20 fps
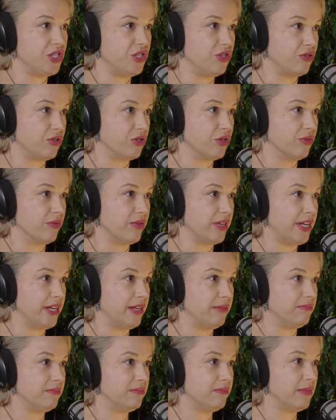your
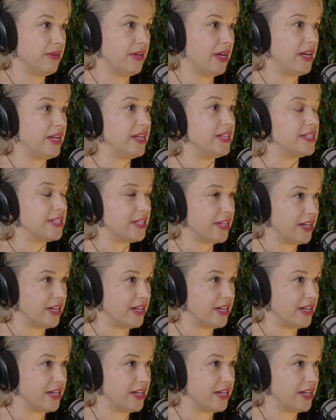career into